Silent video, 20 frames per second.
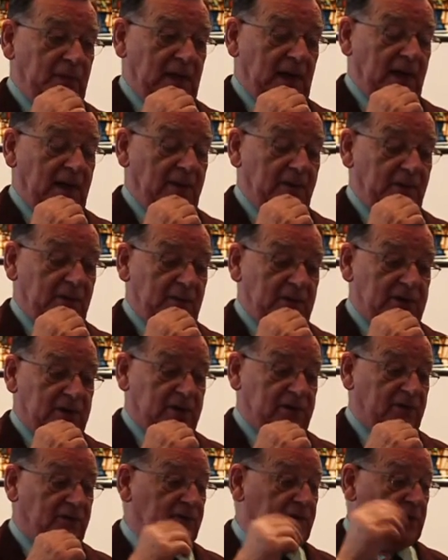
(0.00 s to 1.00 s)

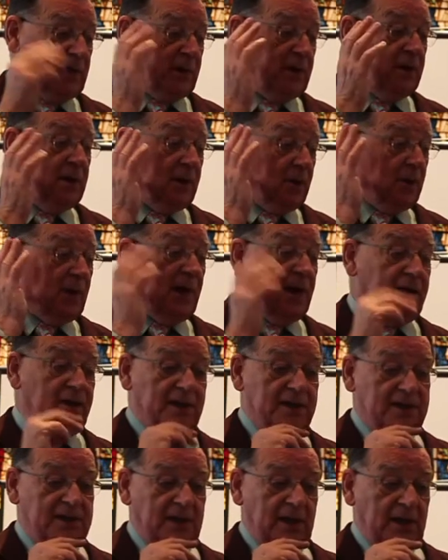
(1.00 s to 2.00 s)

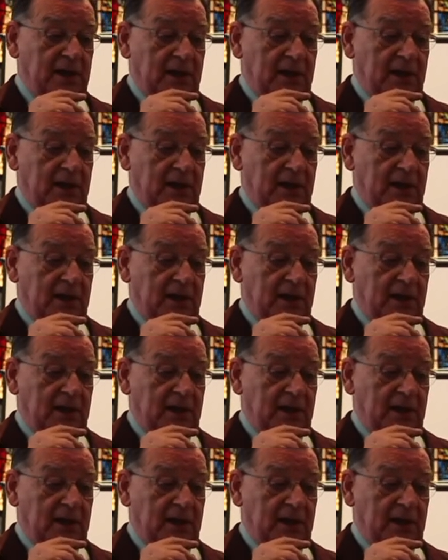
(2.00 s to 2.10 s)
awareness